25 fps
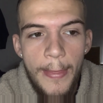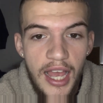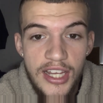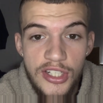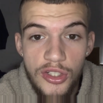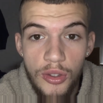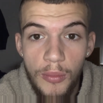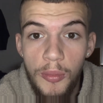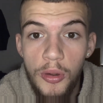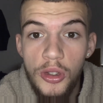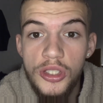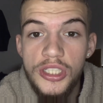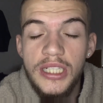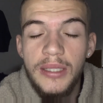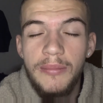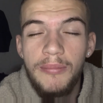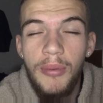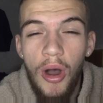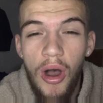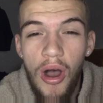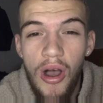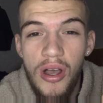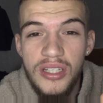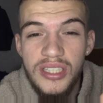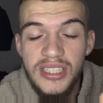As you're pushing
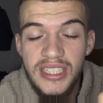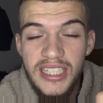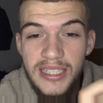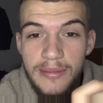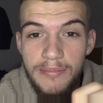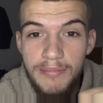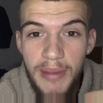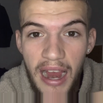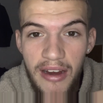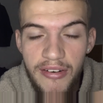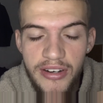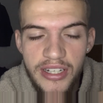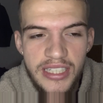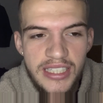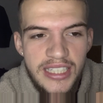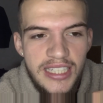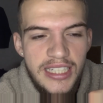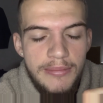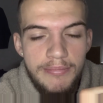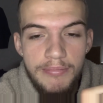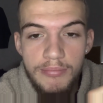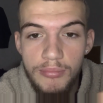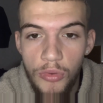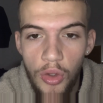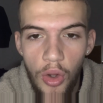past these barriers, these
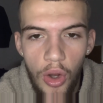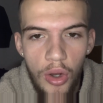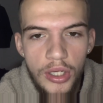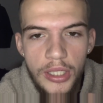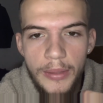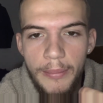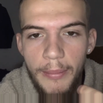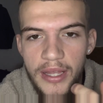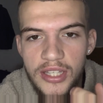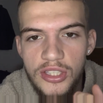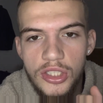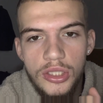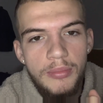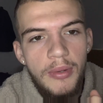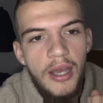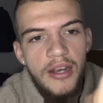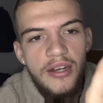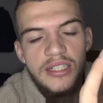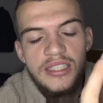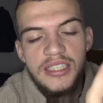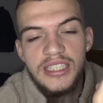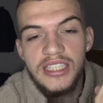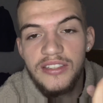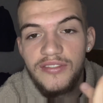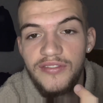not only mental
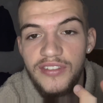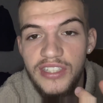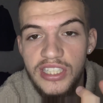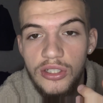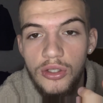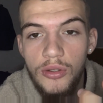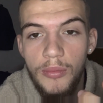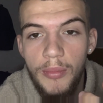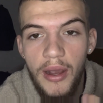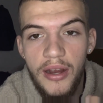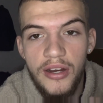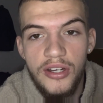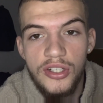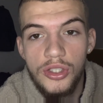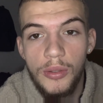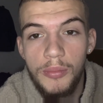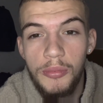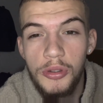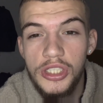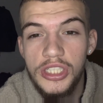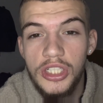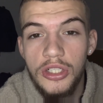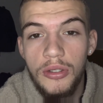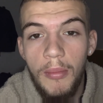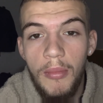barriers, these physical barriers, you're
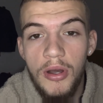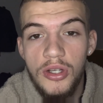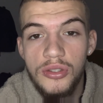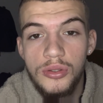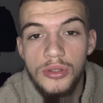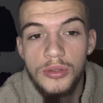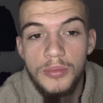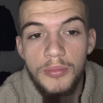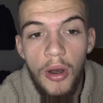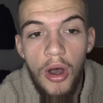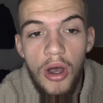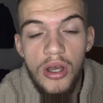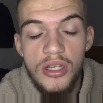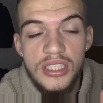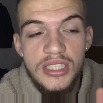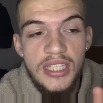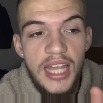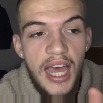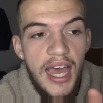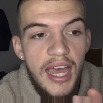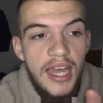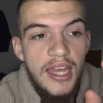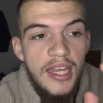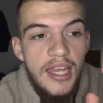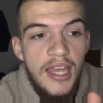pushing your muscles past
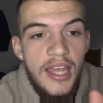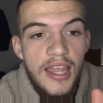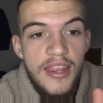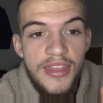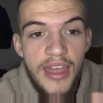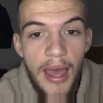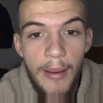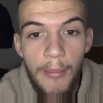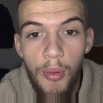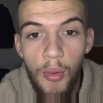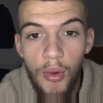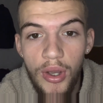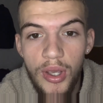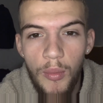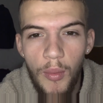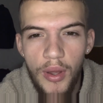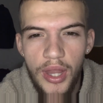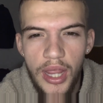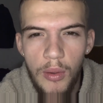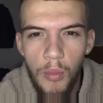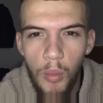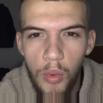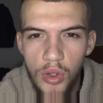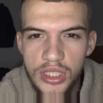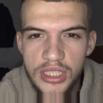that point where they
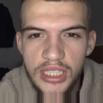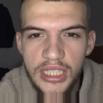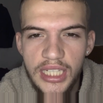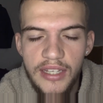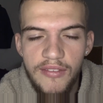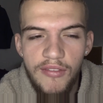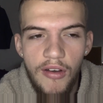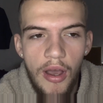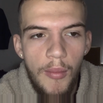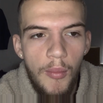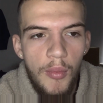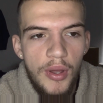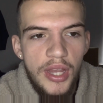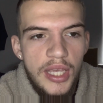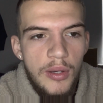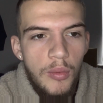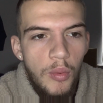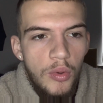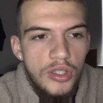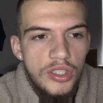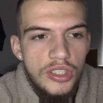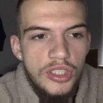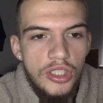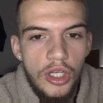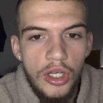want to give up, where they
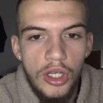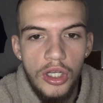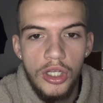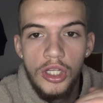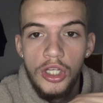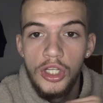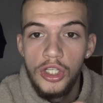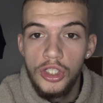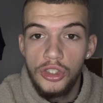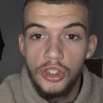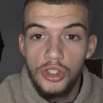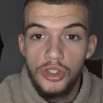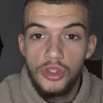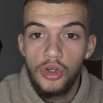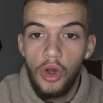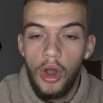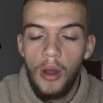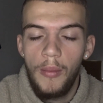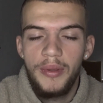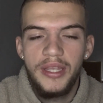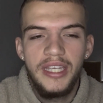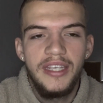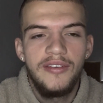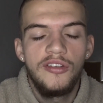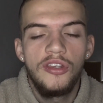want to drop,
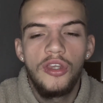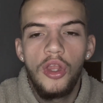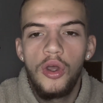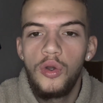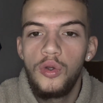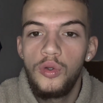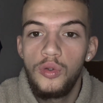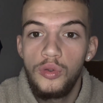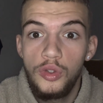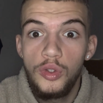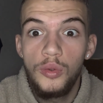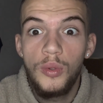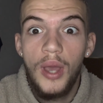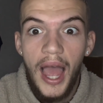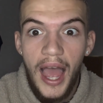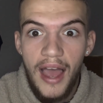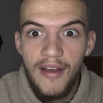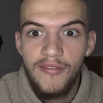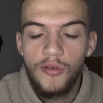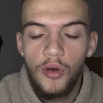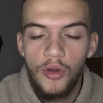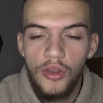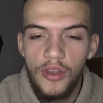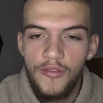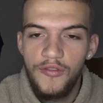even though you
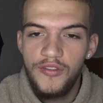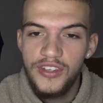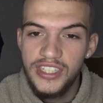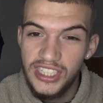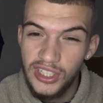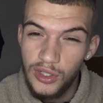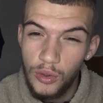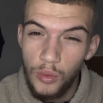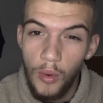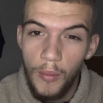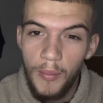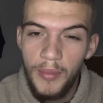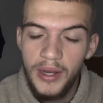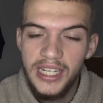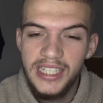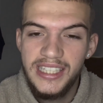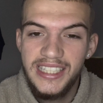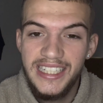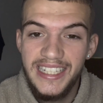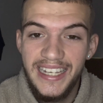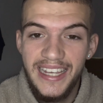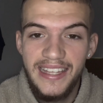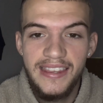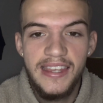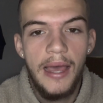have got the physical
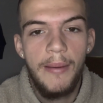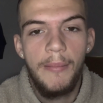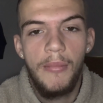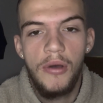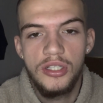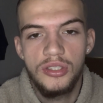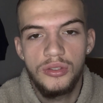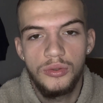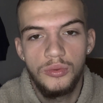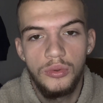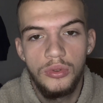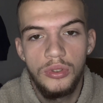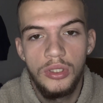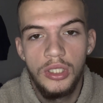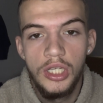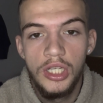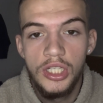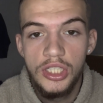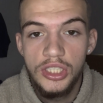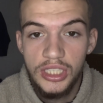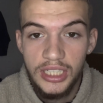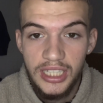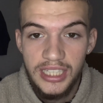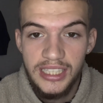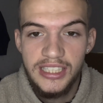ability in that muscle
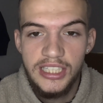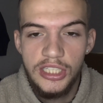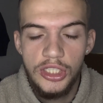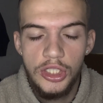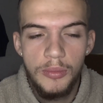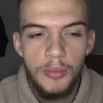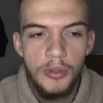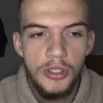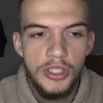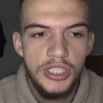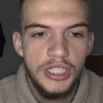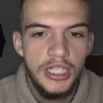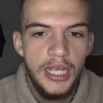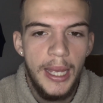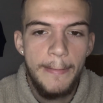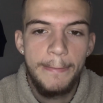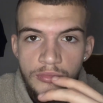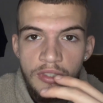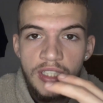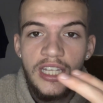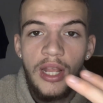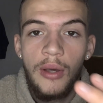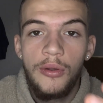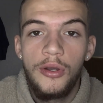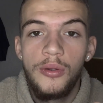to continue pushing it.
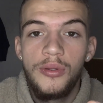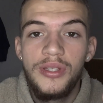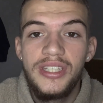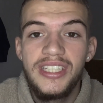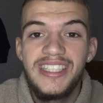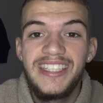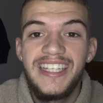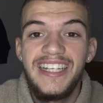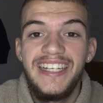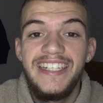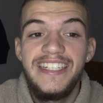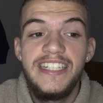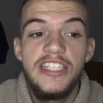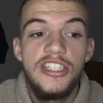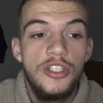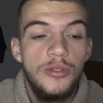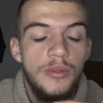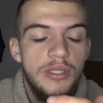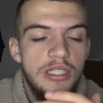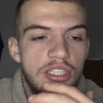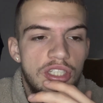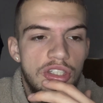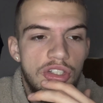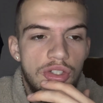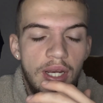Now, I don't want this to lead you
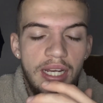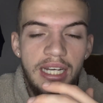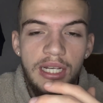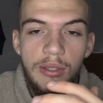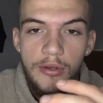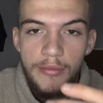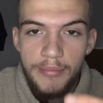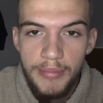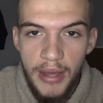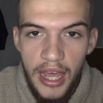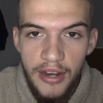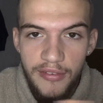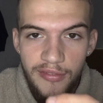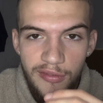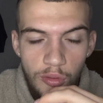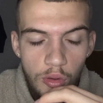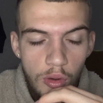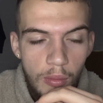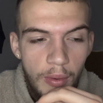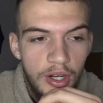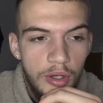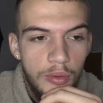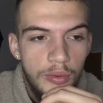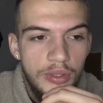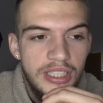into training with bad form.
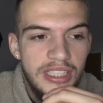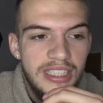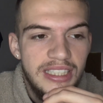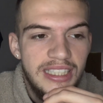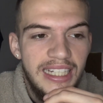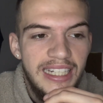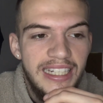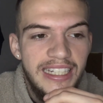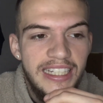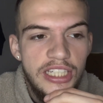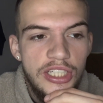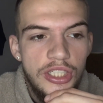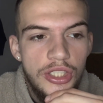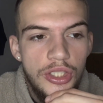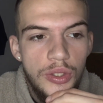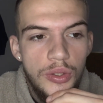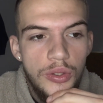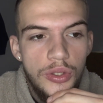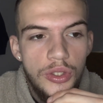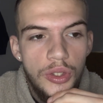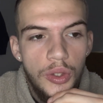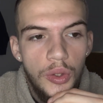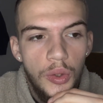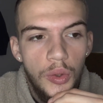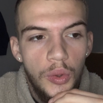I don't want this to lead you
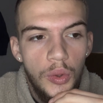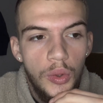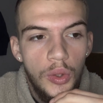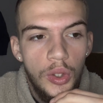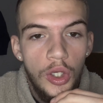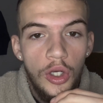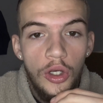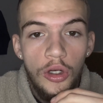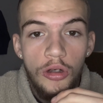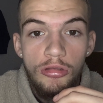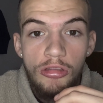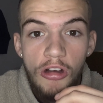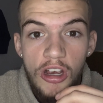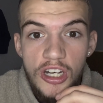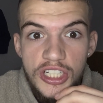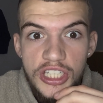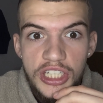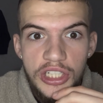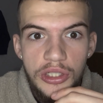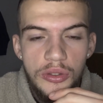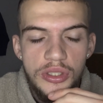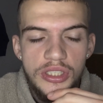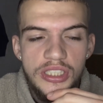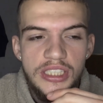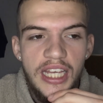to rushing
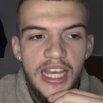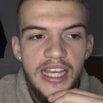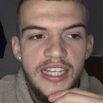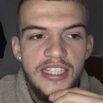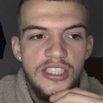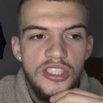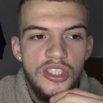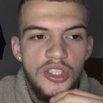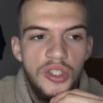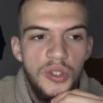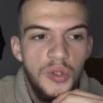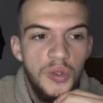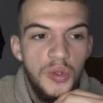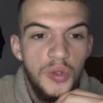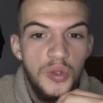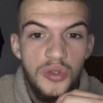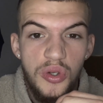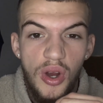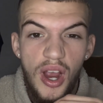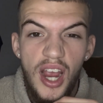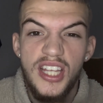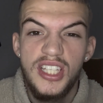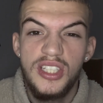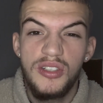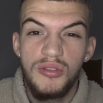your sets, to
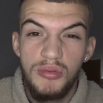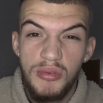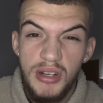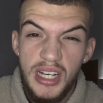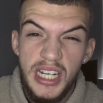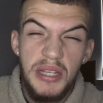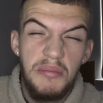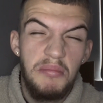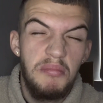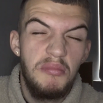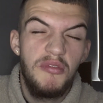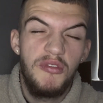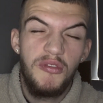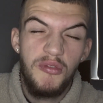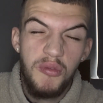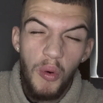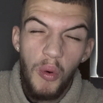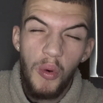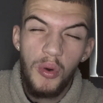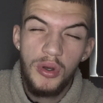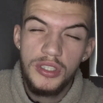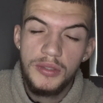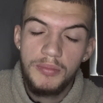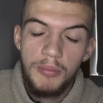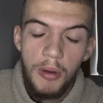trying to really
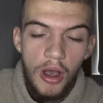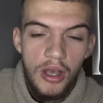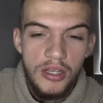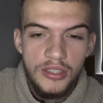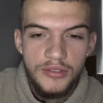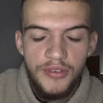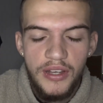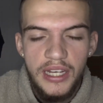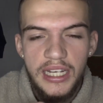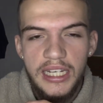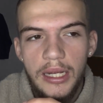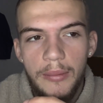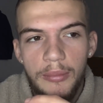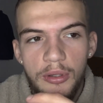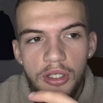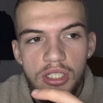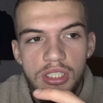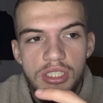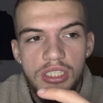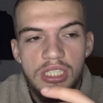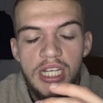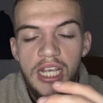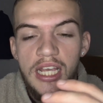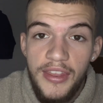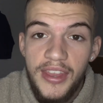force past failure,
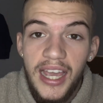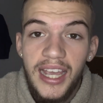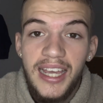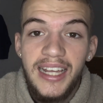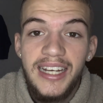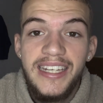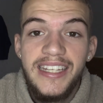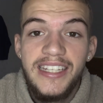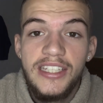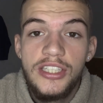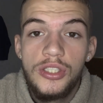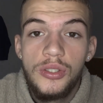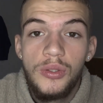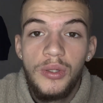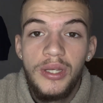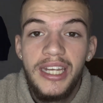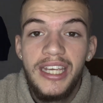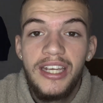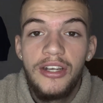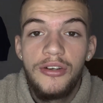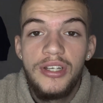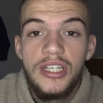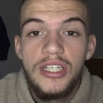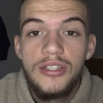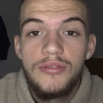because that can lead to an
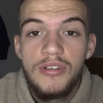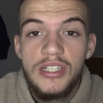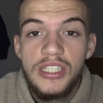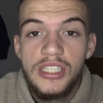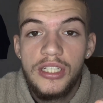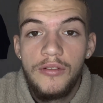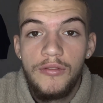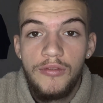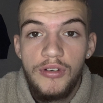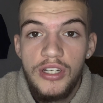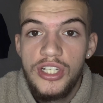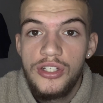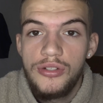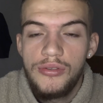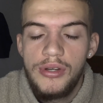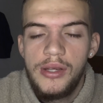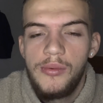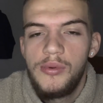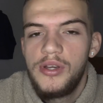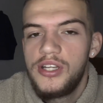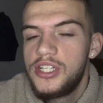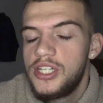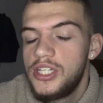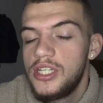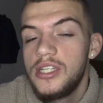increased risk of injury,
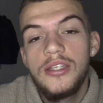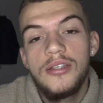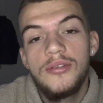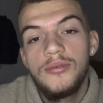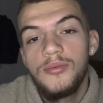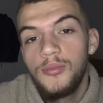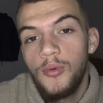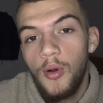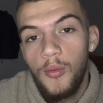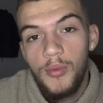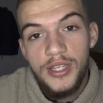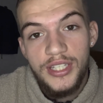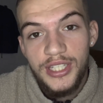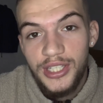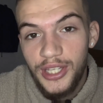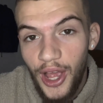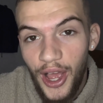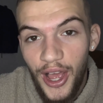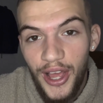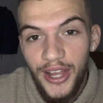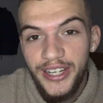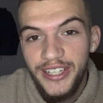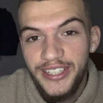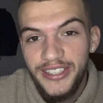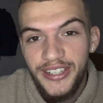which is what we
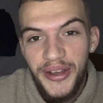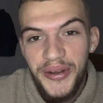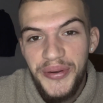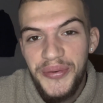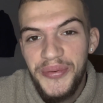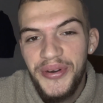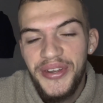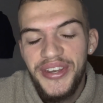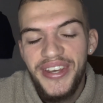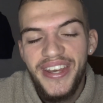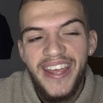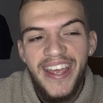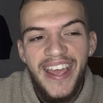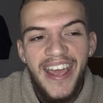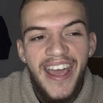certainly don't want.